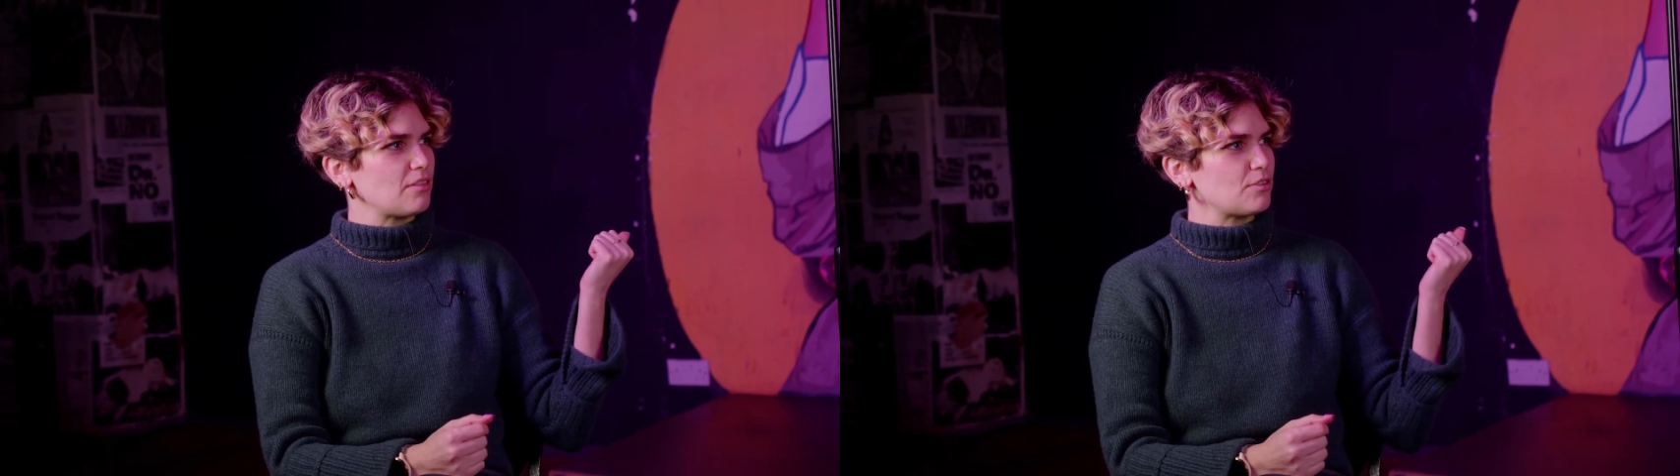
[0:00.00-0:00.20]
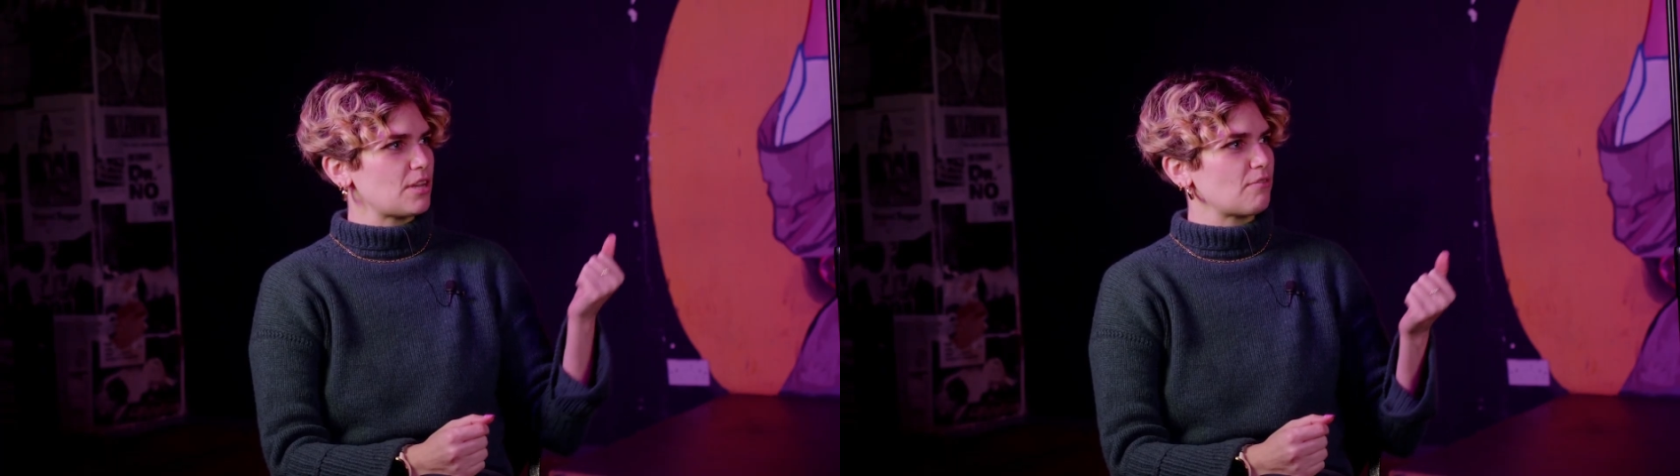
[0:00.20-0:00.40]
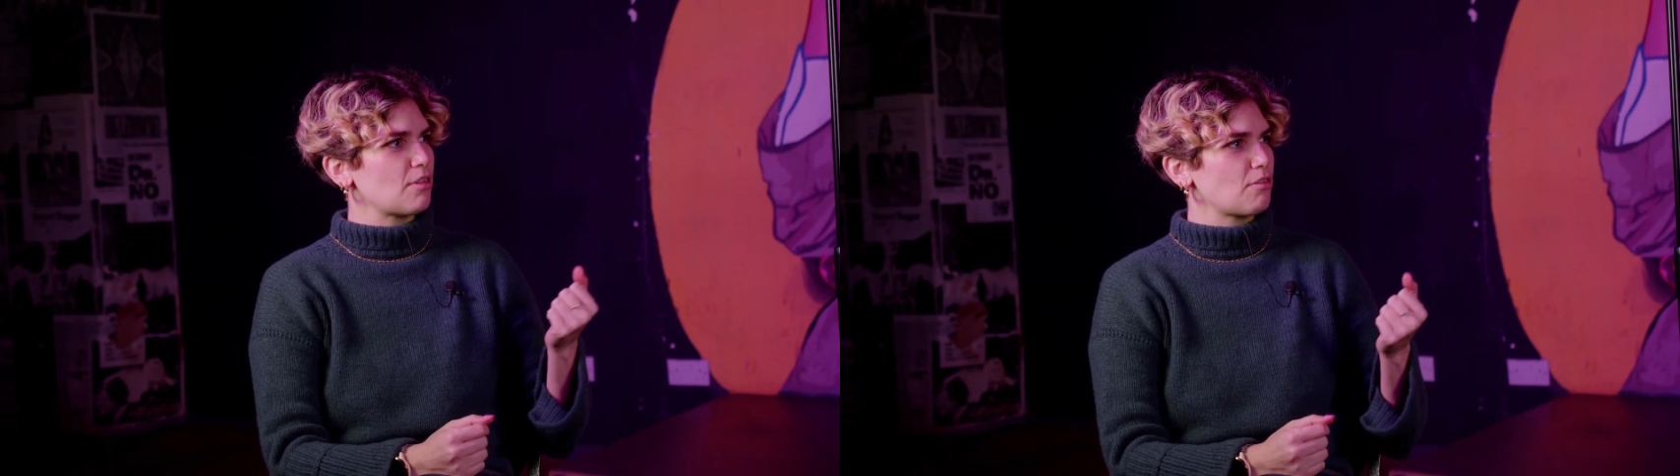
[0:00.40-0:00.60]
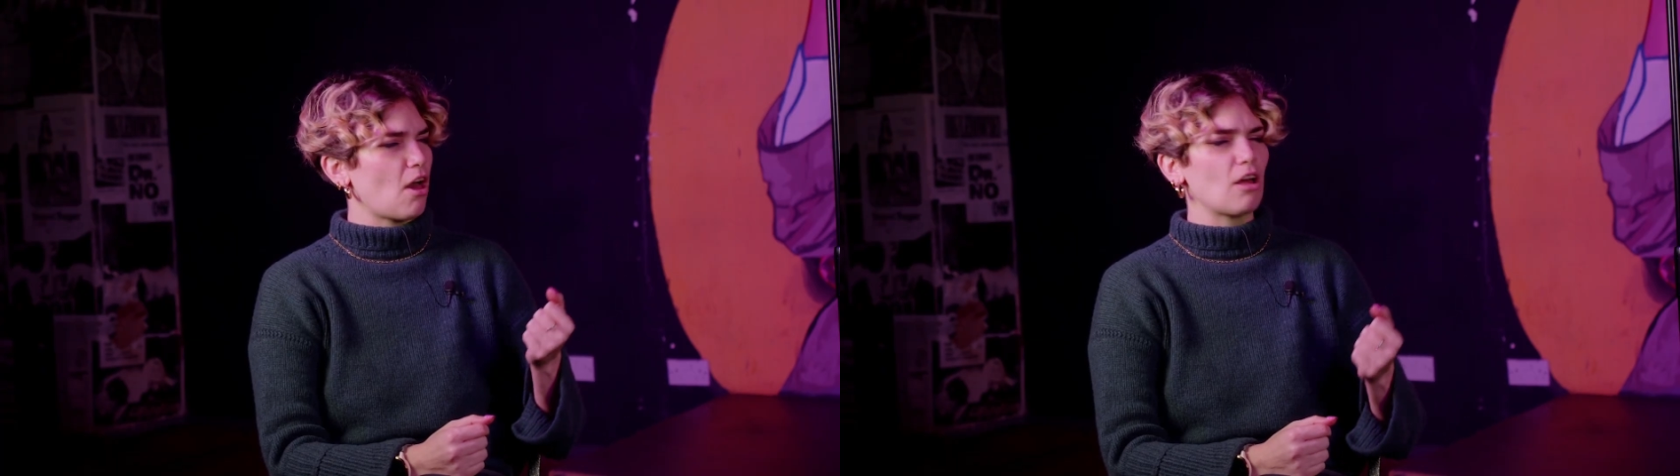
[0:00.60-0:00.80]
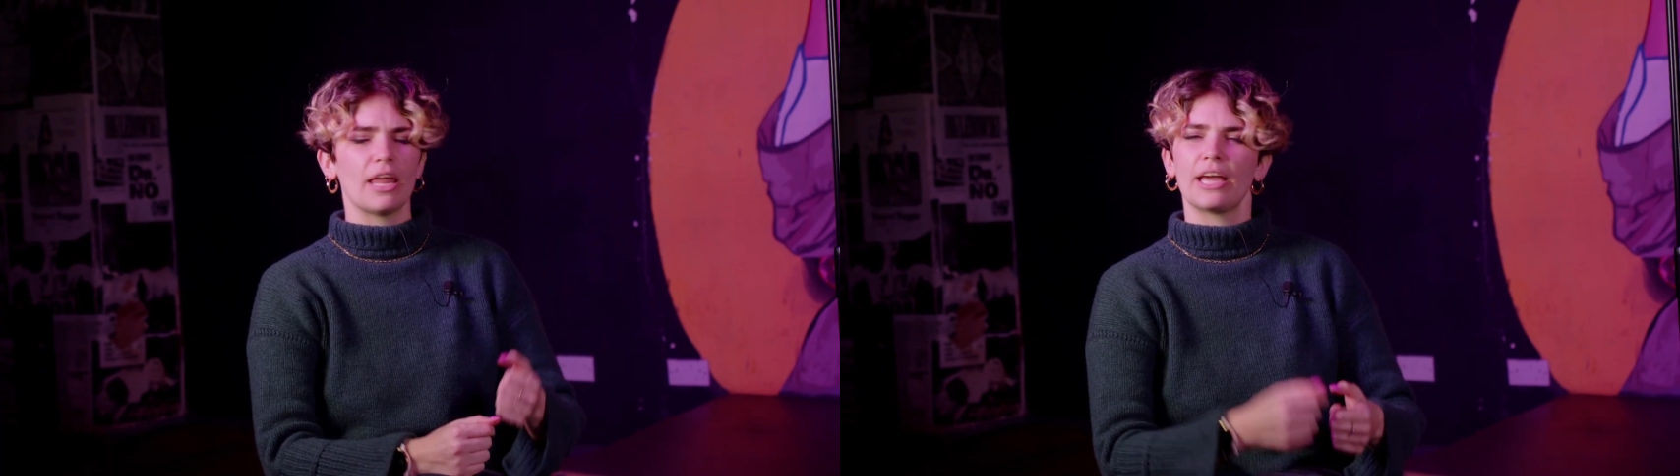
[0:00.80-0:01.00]
There's never the
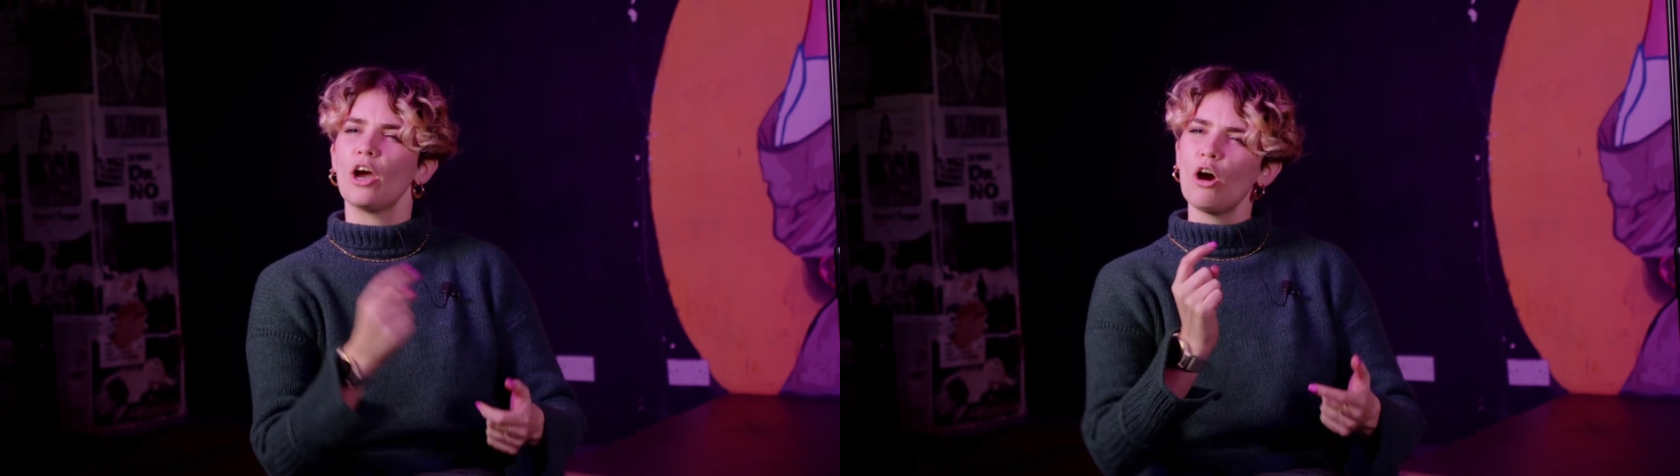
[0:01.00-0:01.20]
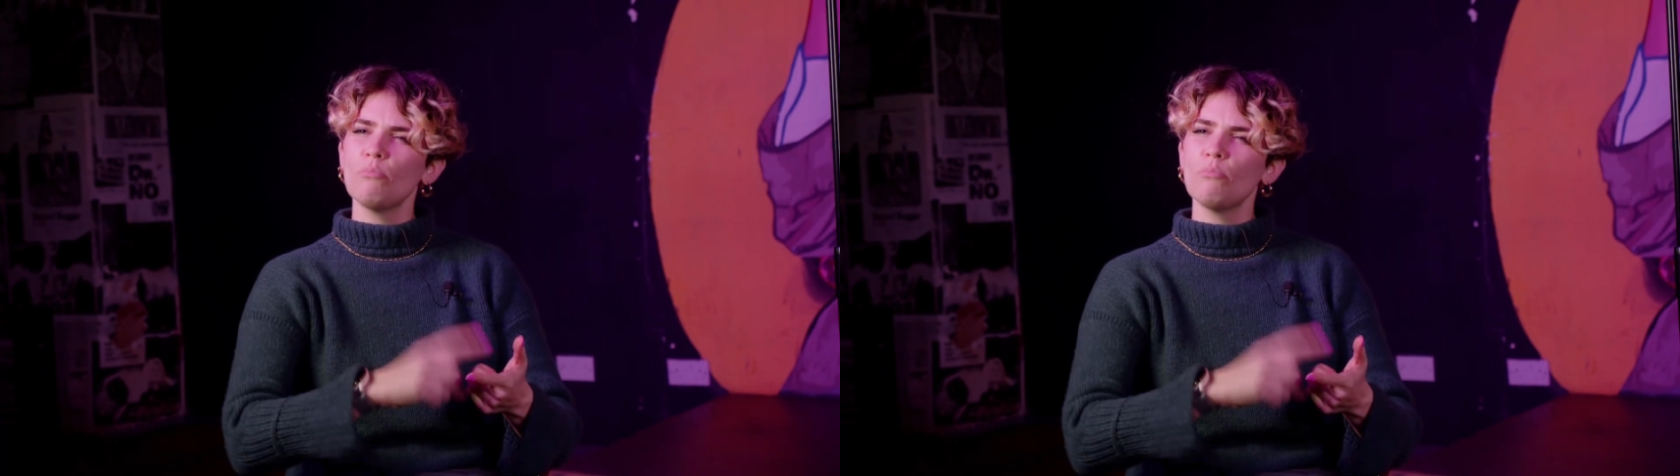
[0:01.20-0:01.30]
thought like, oh,